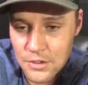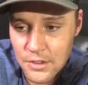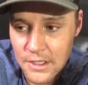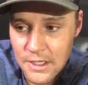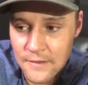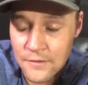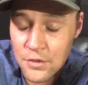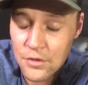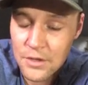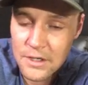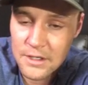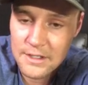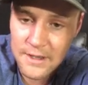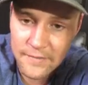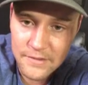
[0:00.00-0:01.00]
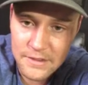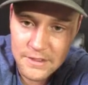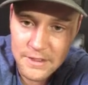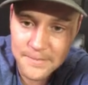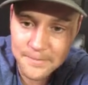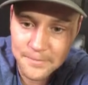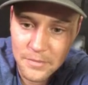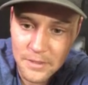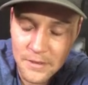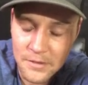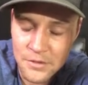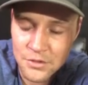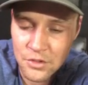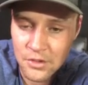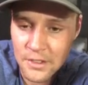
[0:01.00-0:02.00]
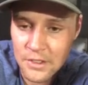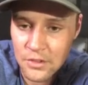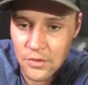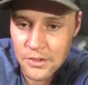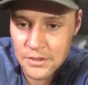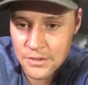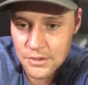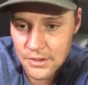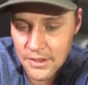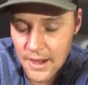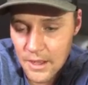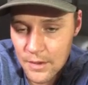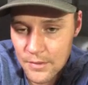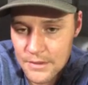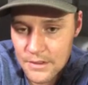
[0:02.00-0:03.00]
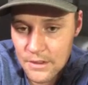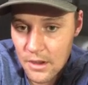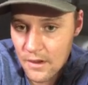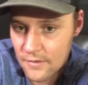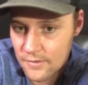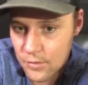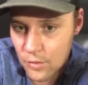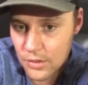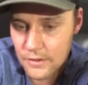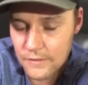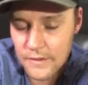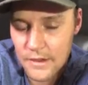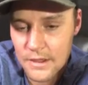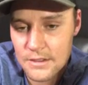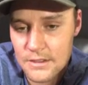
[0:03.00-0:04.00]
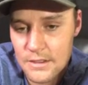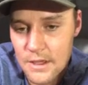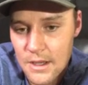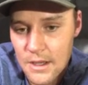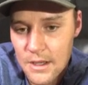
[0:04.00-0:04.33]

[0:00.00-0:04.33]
So like if you're in a deficit and you start increasing your calories in the offboarding phase,